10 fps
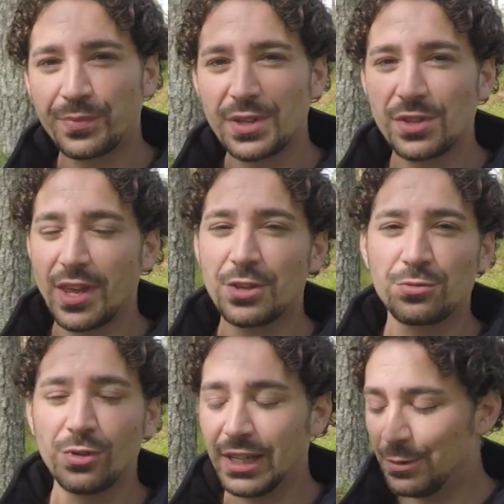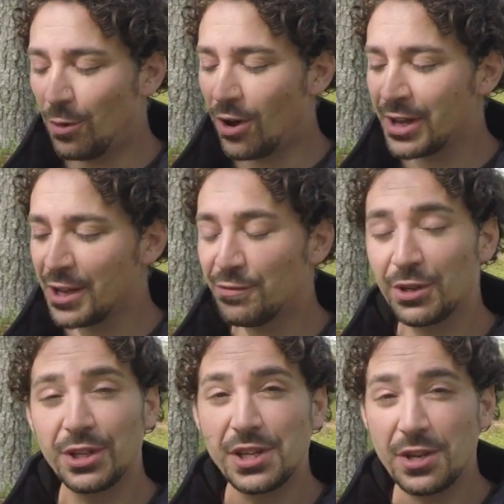So that's really why, if you're
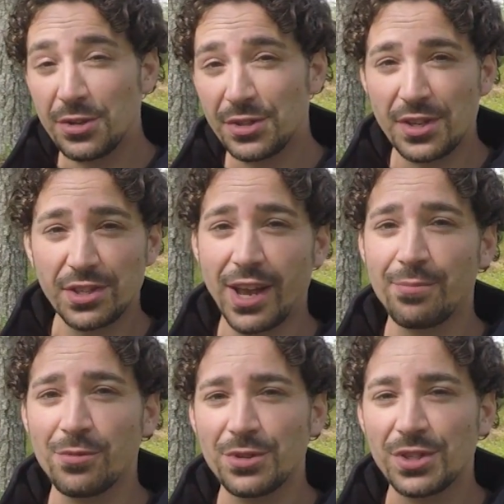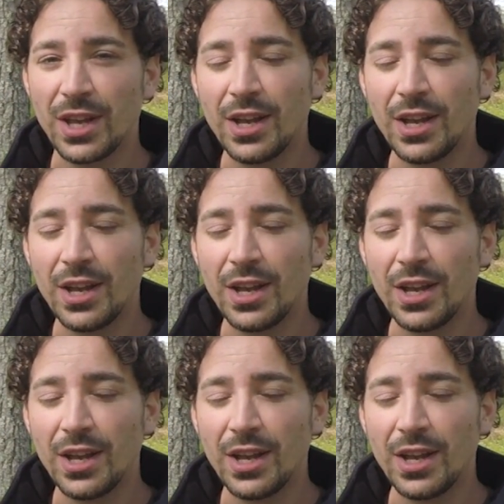going to use these cameras,